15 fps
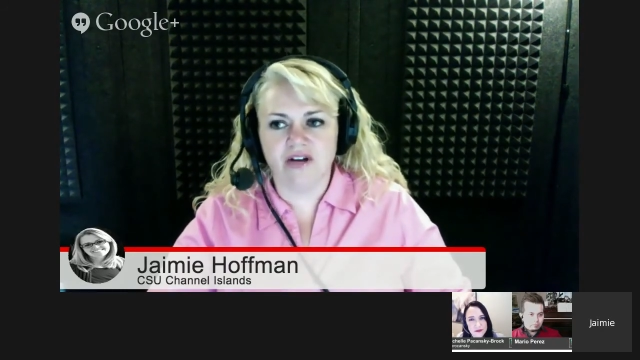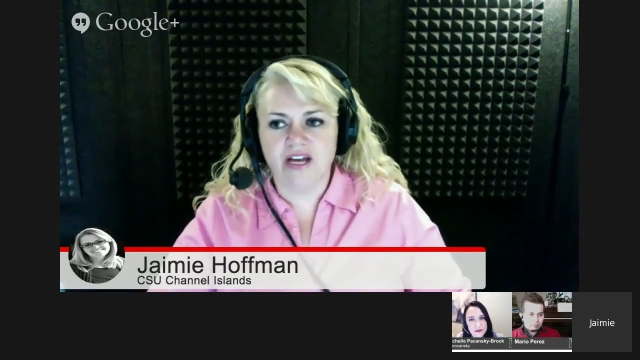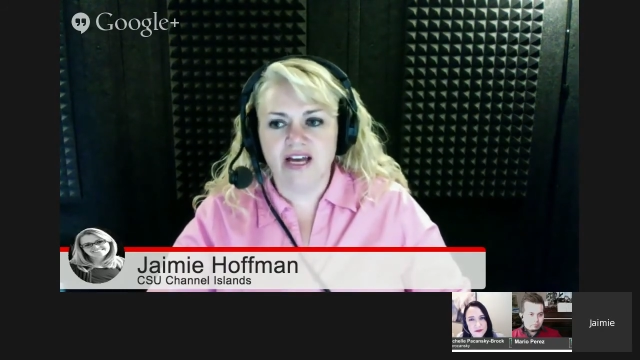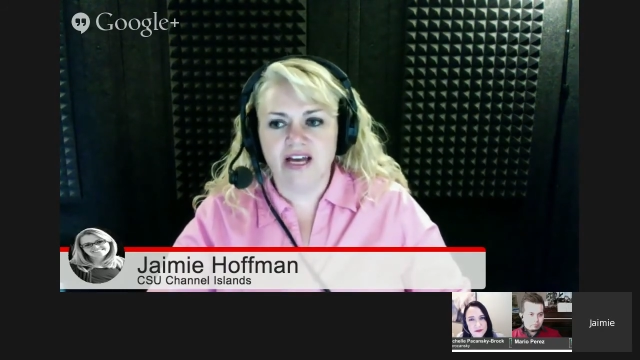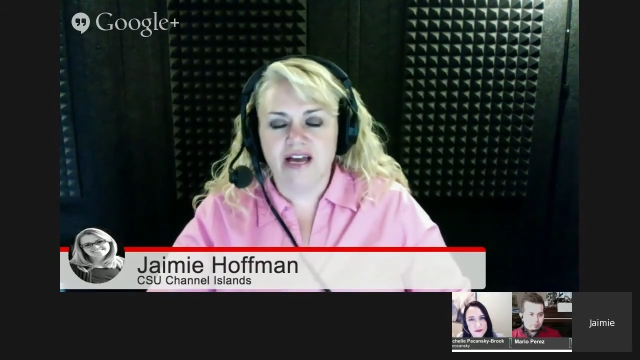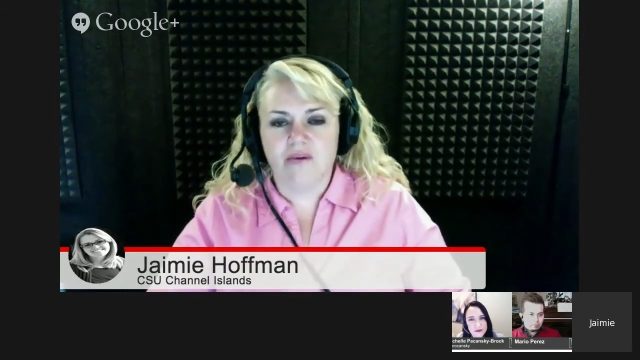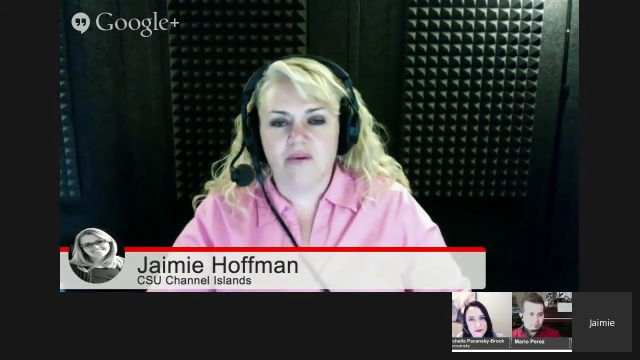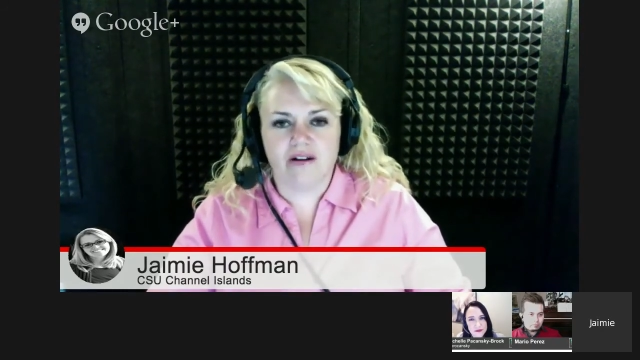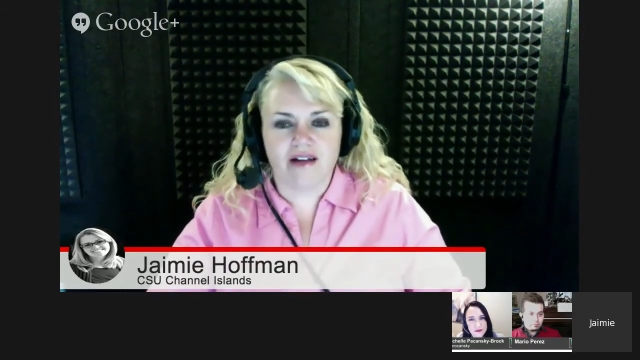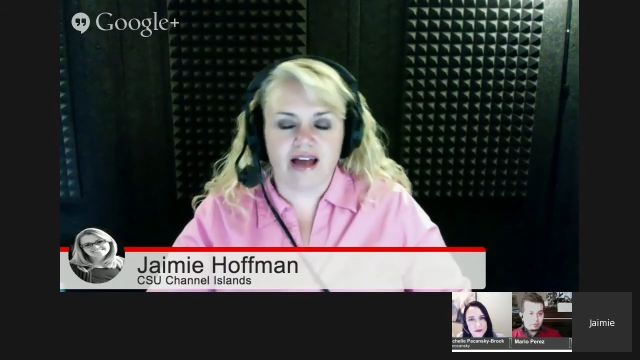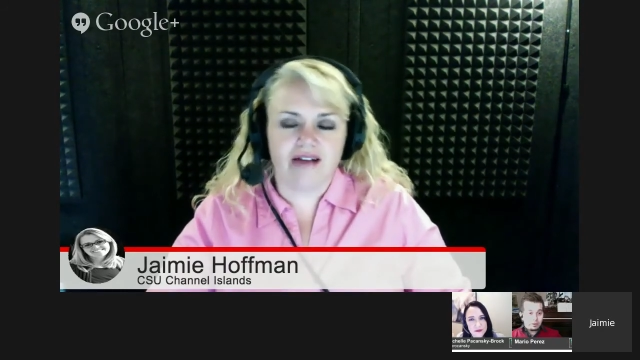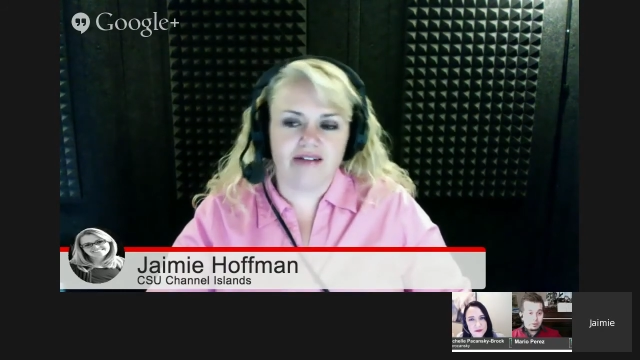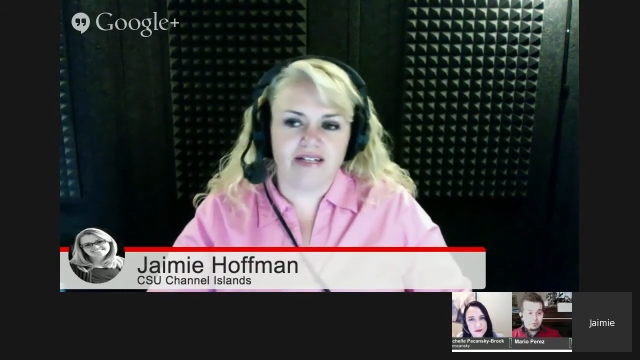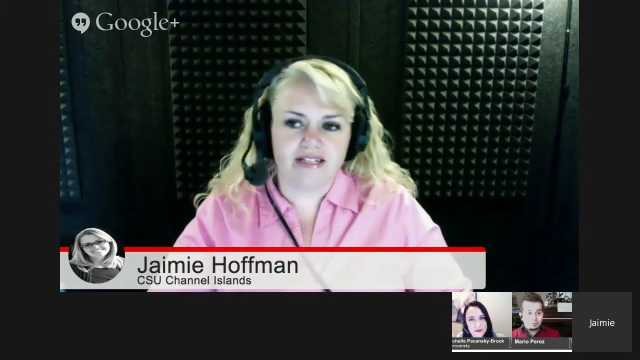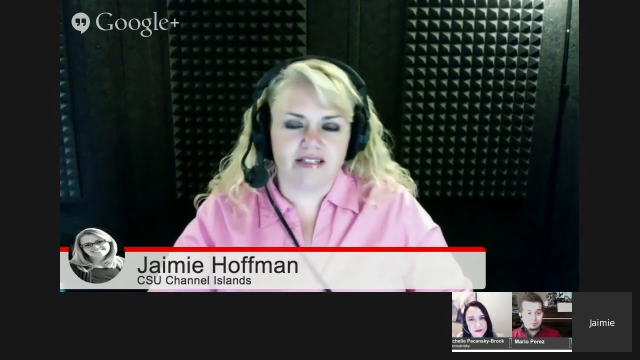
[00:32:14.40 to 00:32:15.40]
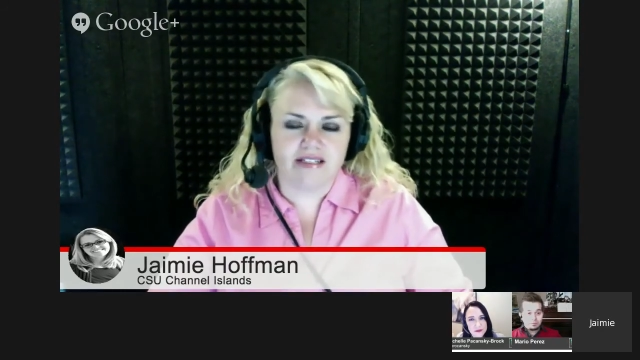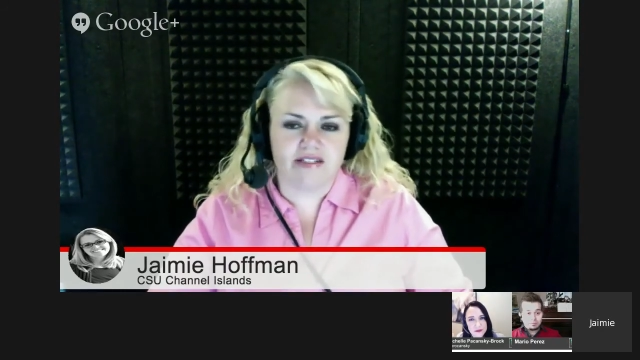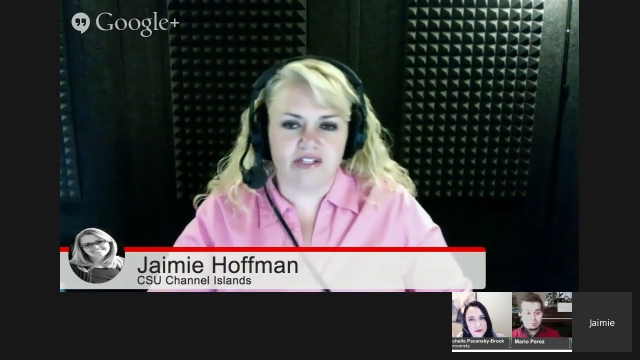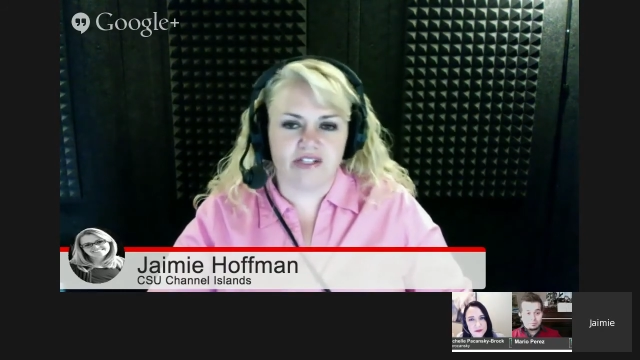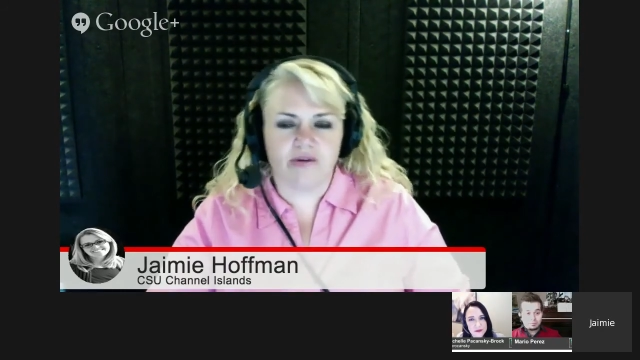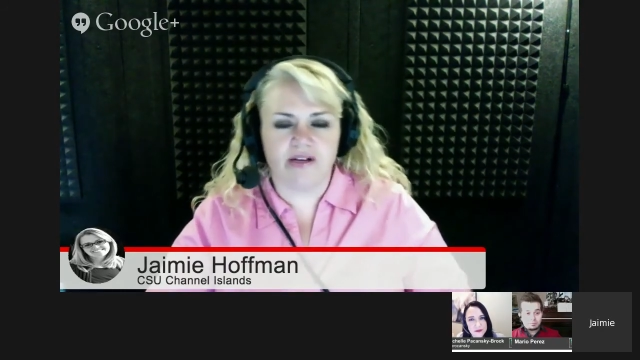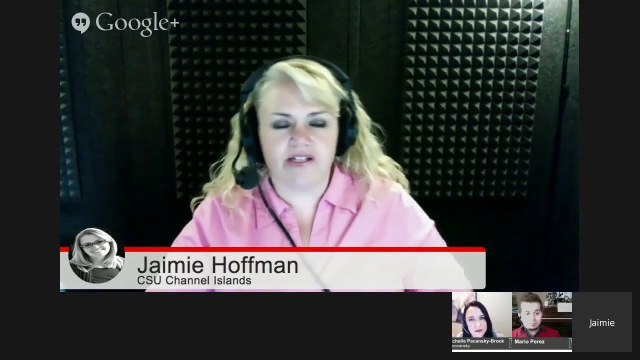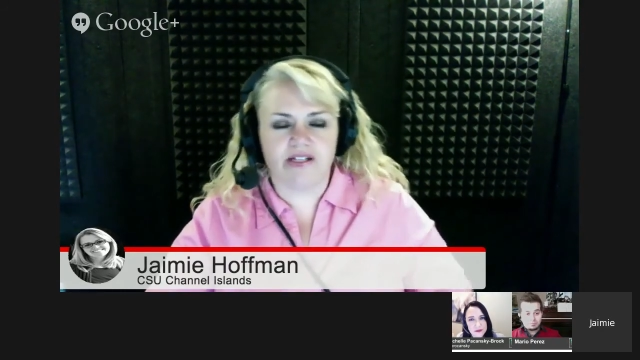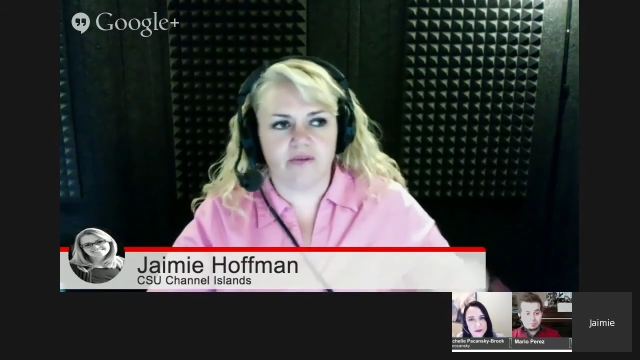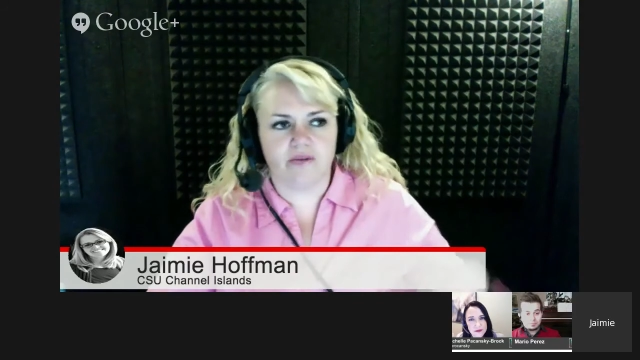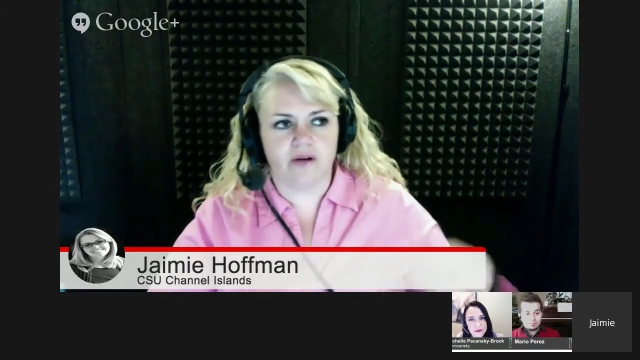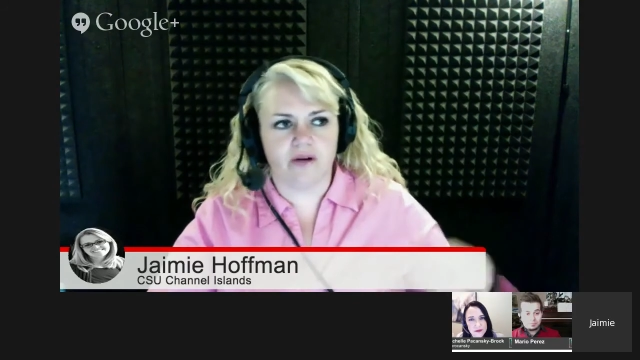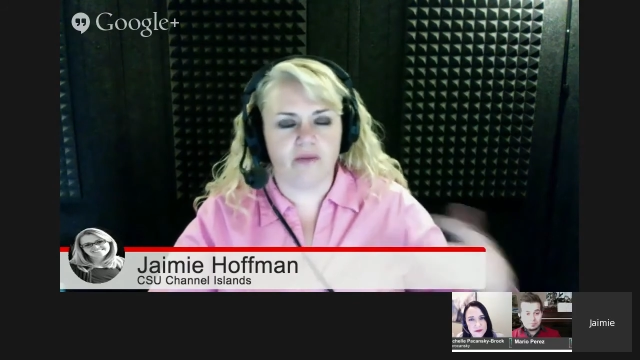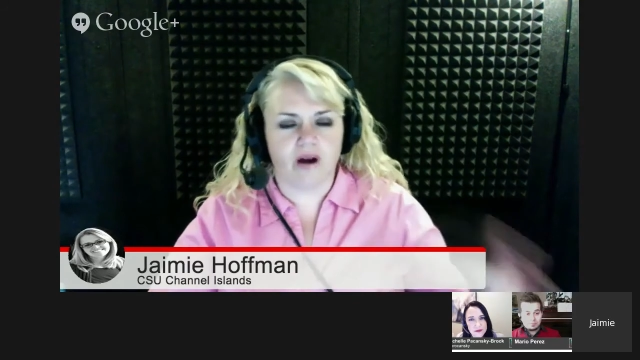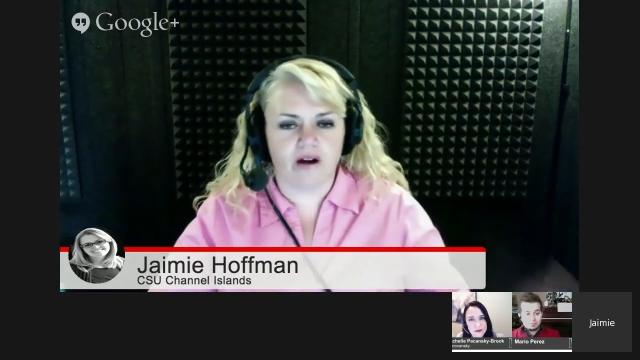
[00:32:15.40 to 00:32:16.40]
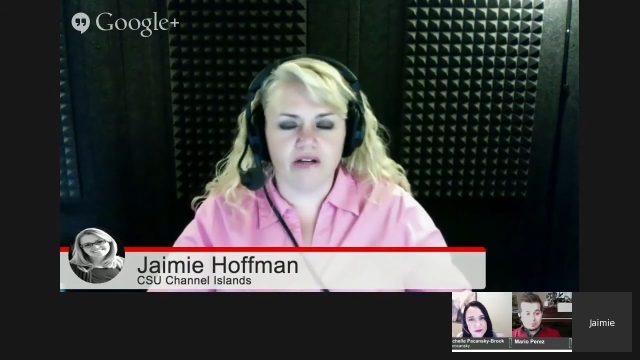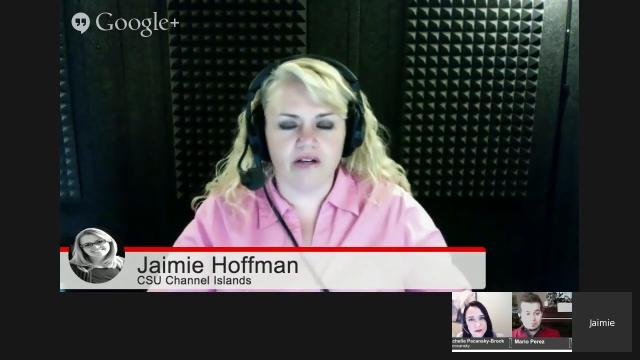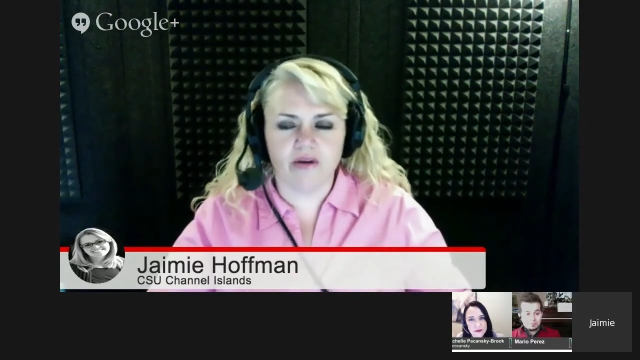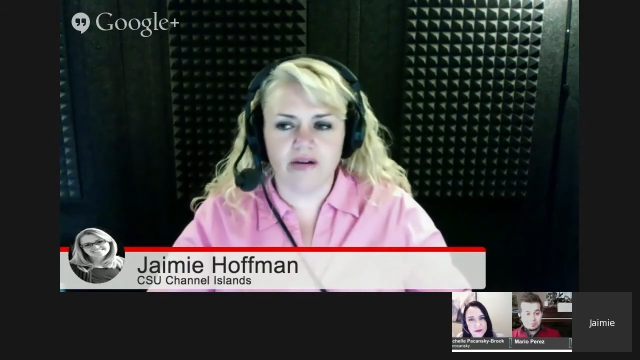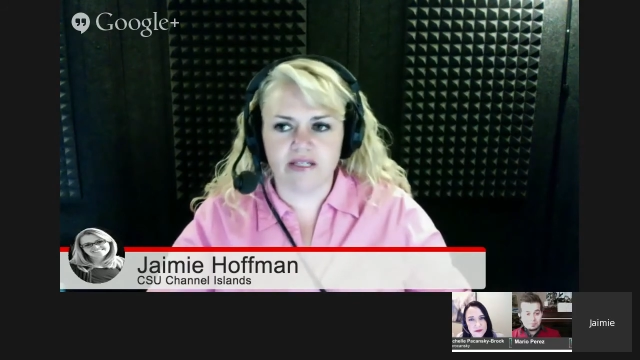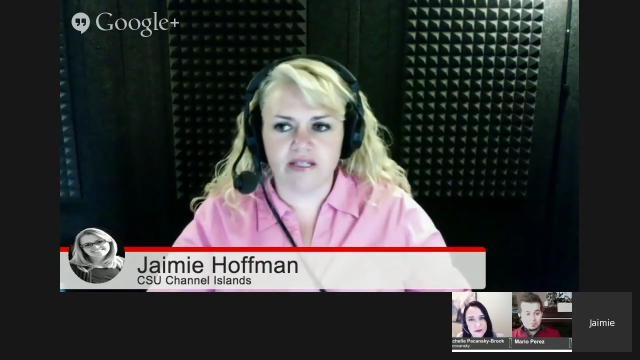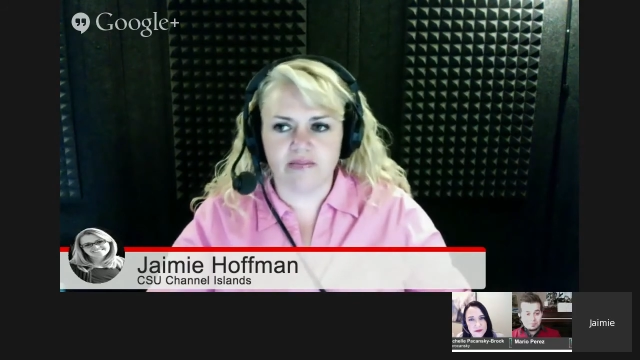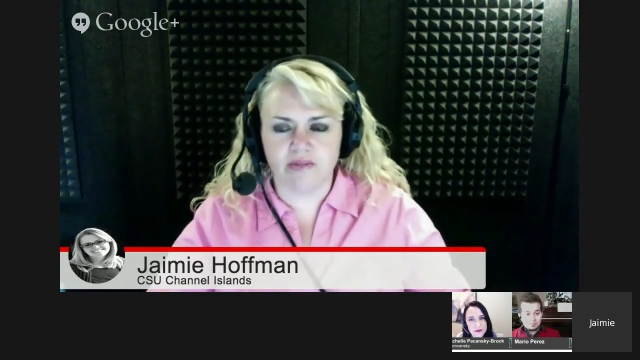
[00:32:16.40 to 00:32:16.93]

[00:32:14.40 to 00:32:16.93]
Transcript: we're now in a situation where Mario has